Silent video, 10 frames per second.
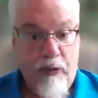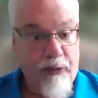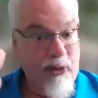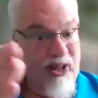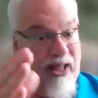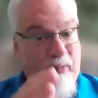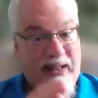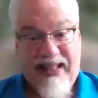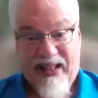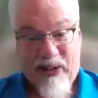A student can
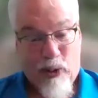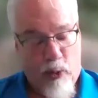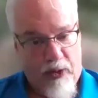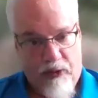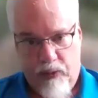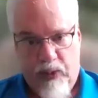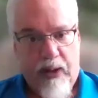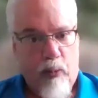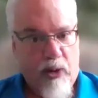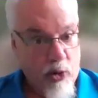begin a course
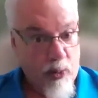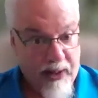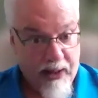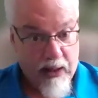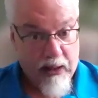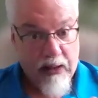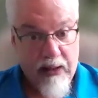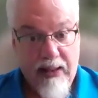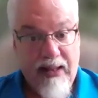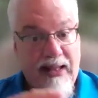when they wish to begin,
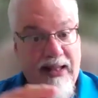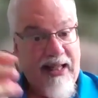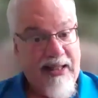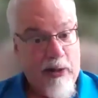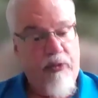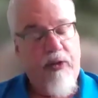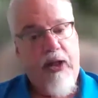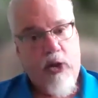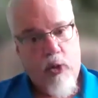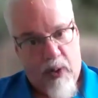and they'll
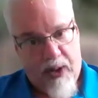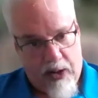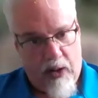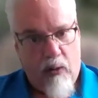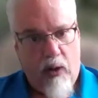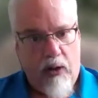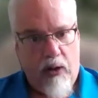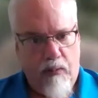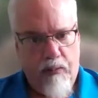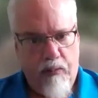finish when there
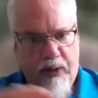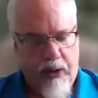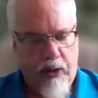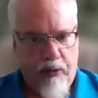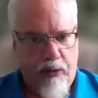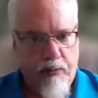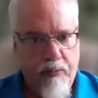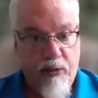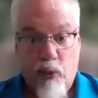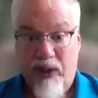are
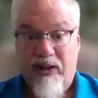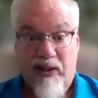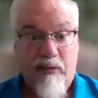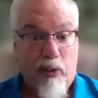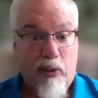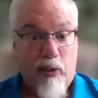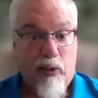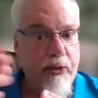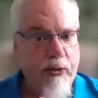3 deliverables.